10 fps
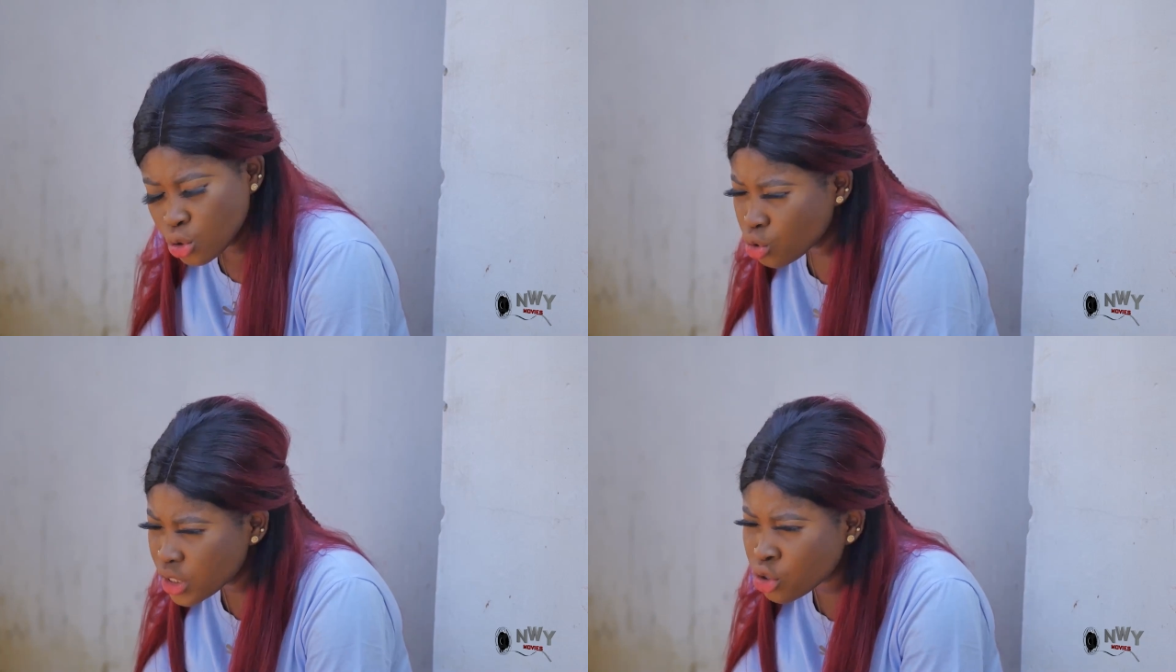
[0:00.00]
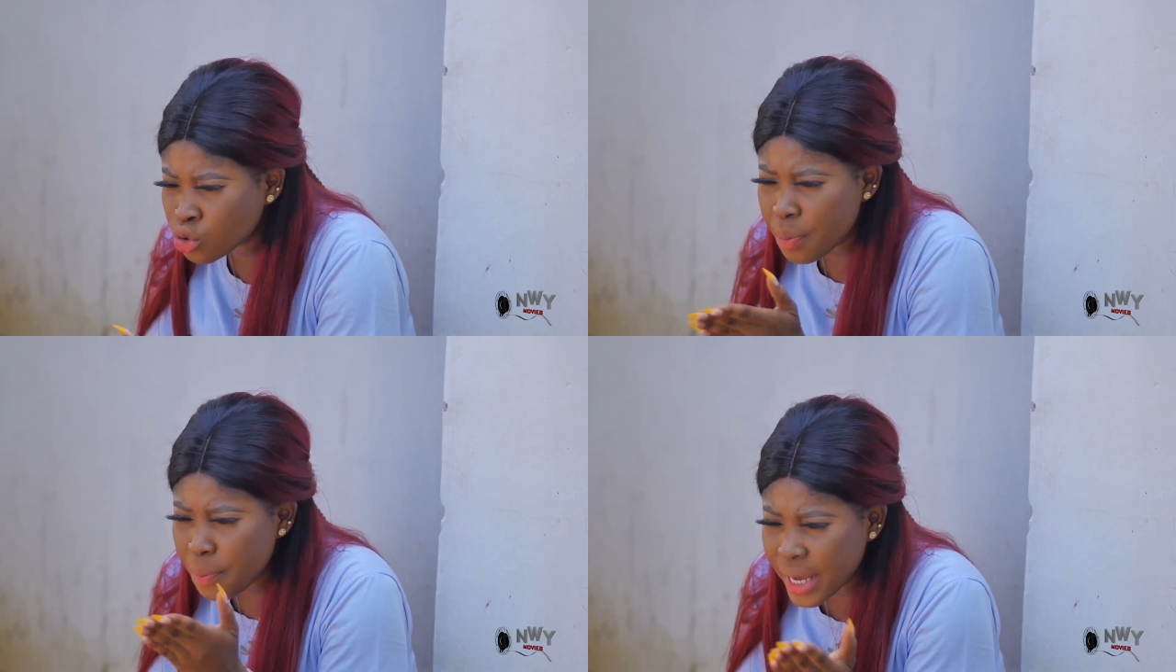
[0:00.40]
You need
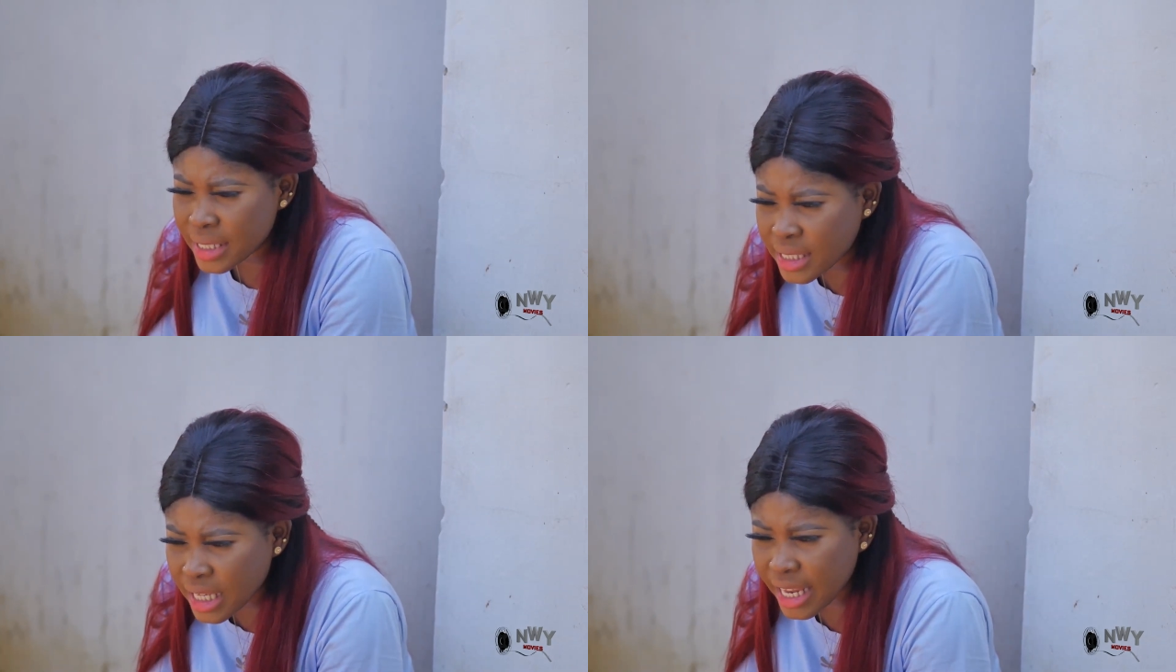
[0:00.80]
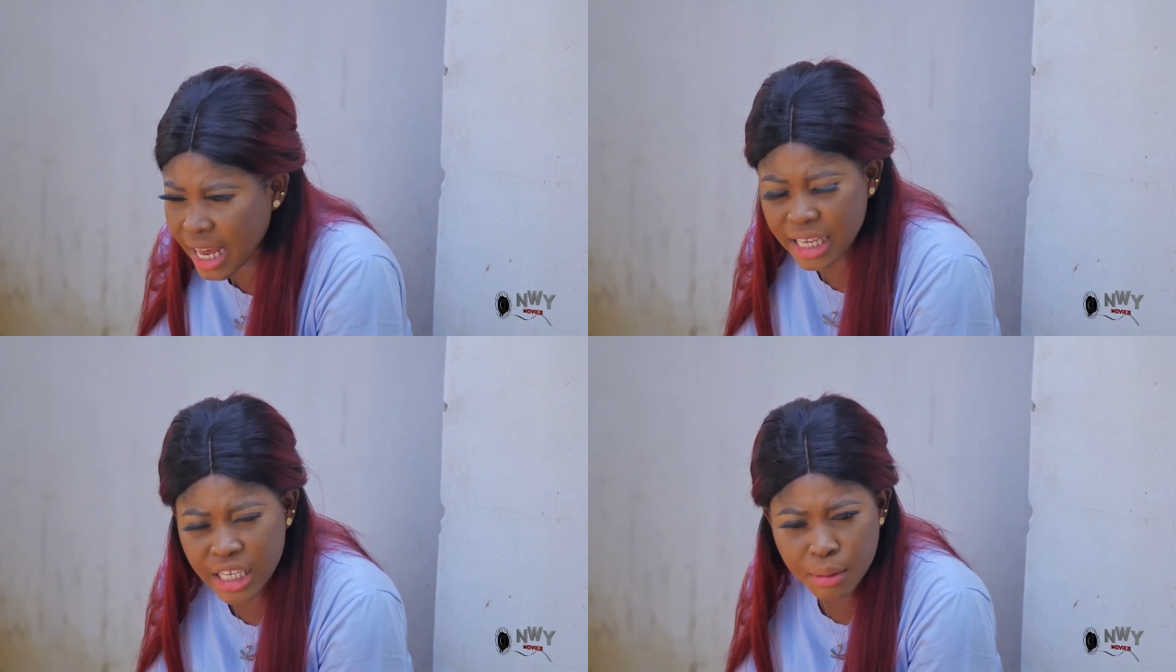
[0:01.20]
to
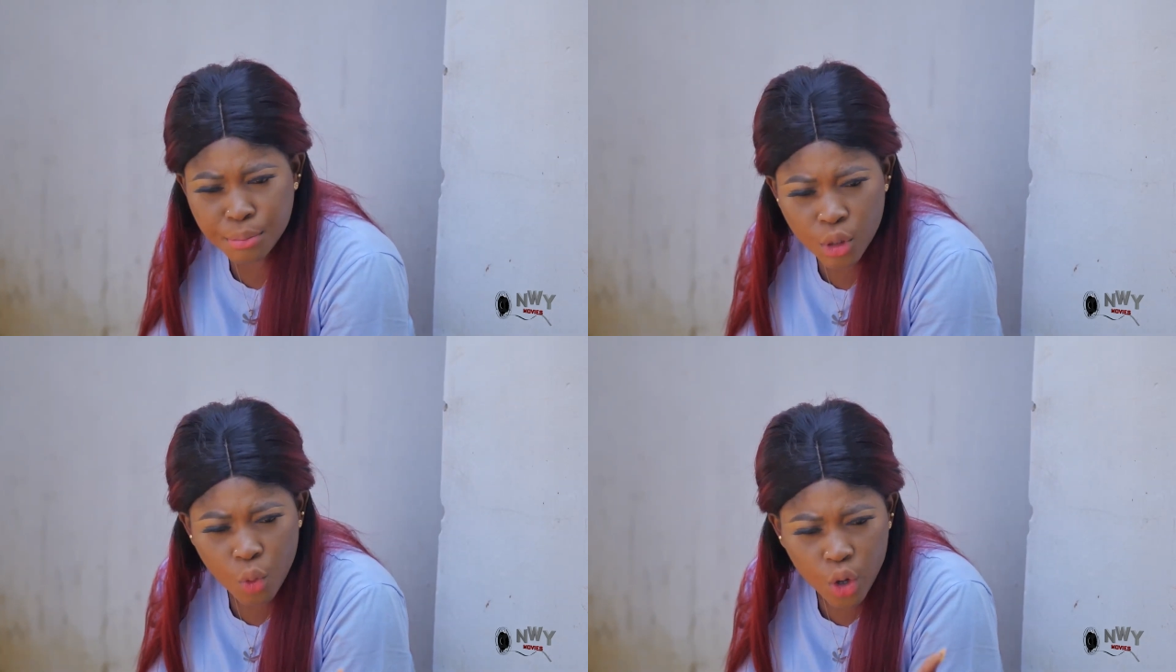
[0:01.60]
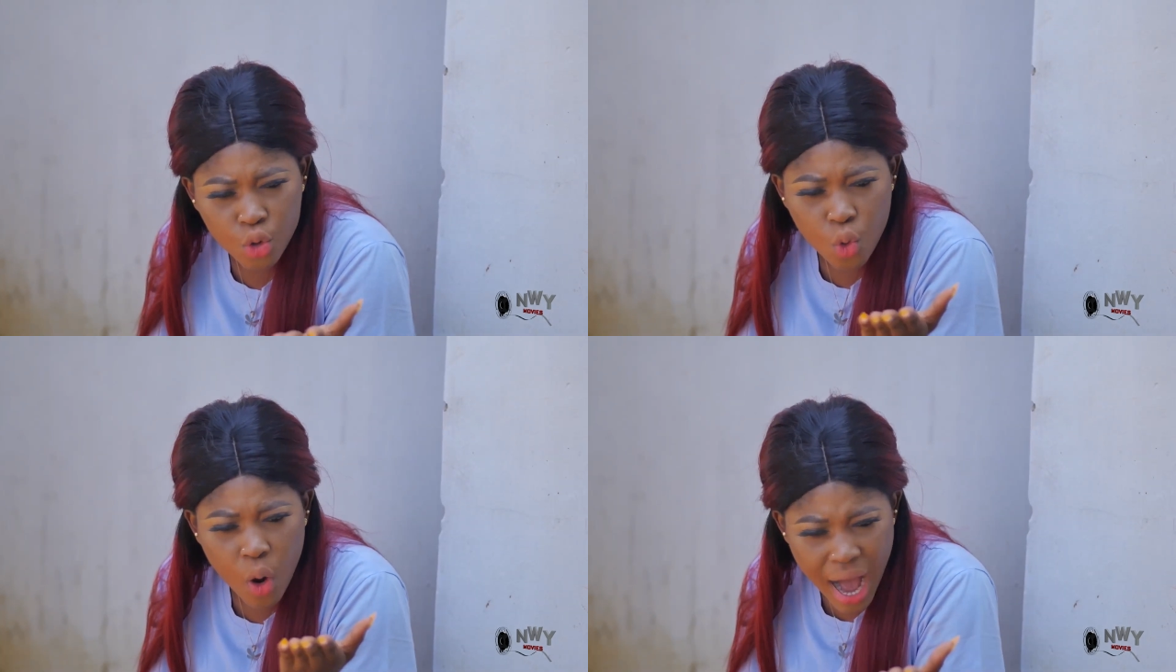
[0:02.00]
maintain and keep the
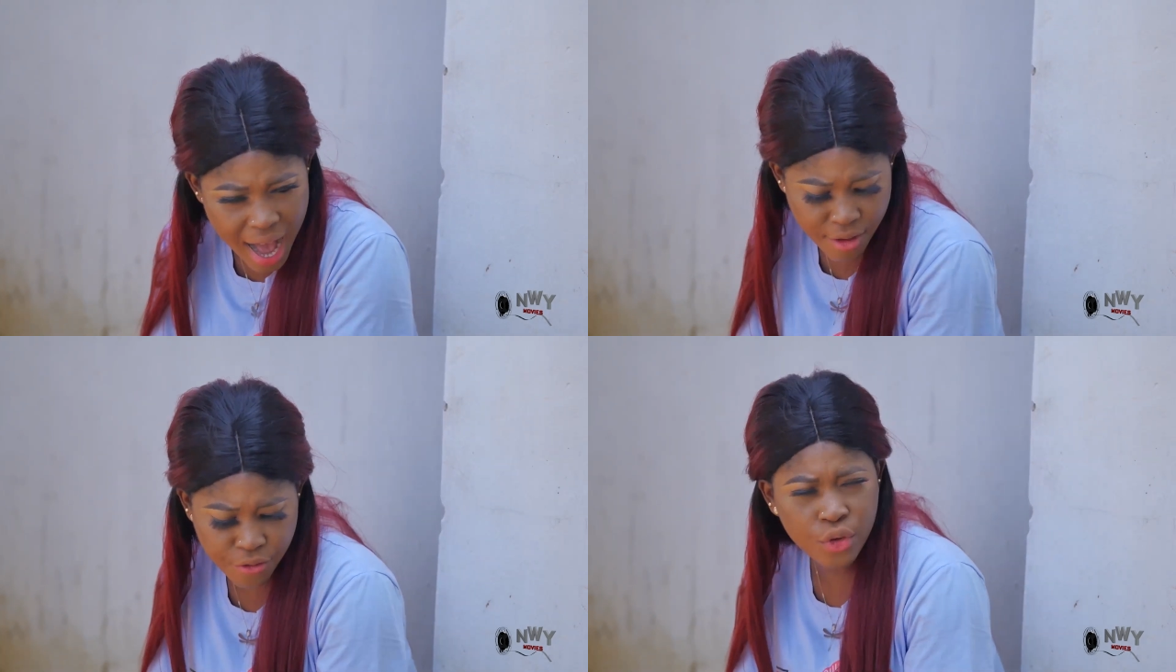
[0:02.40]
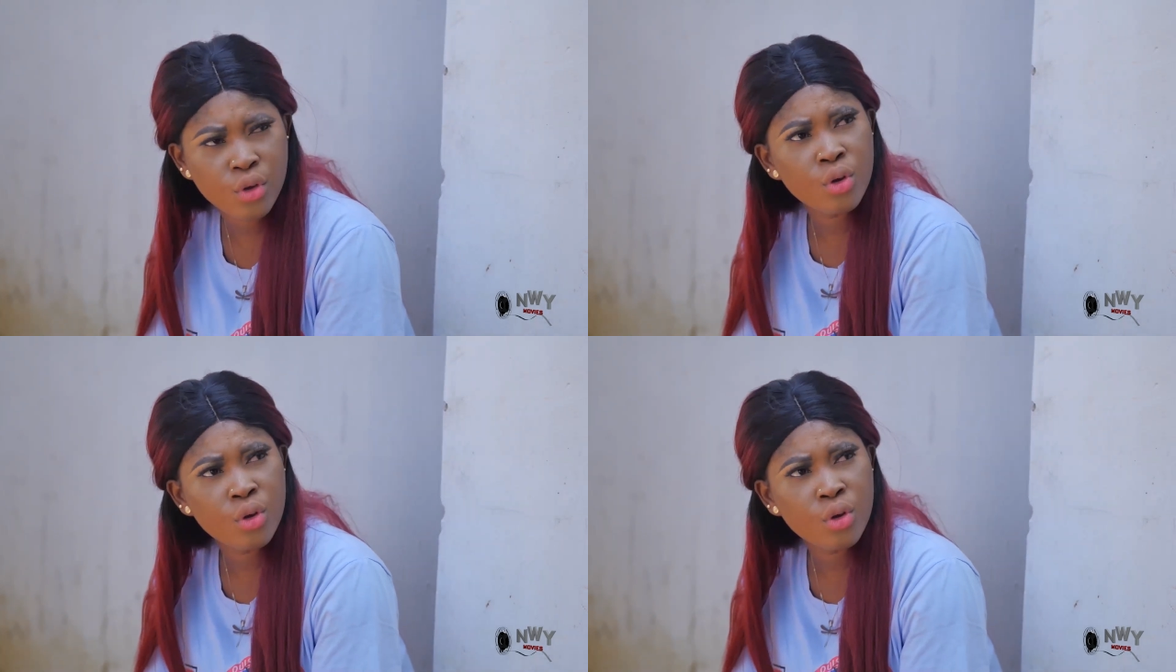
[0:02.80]
one you have